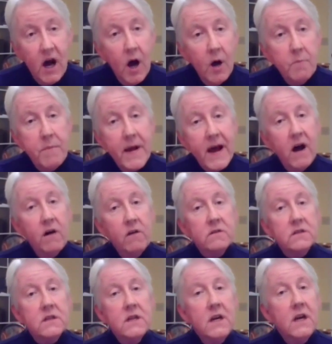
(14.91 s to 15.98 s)

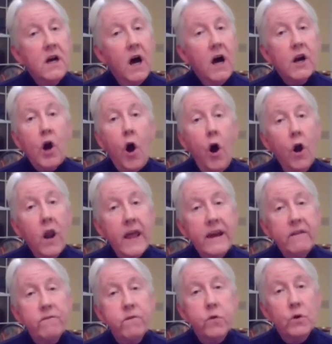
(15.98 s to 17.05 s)
about calling
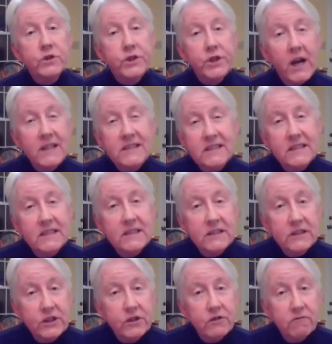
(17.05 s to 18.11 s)
for
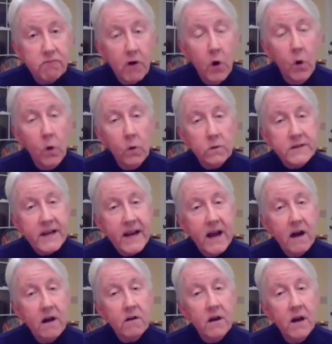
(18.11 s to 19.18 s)
justice to roll
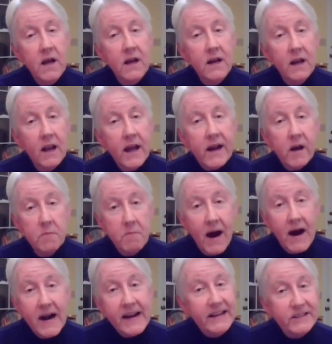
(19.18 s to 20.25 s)
down like a
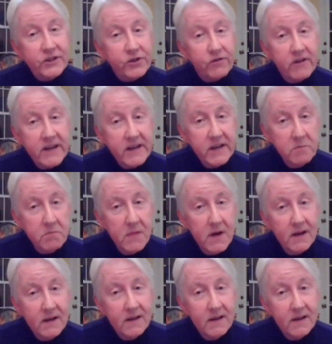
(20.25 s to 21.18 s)
mighty stream.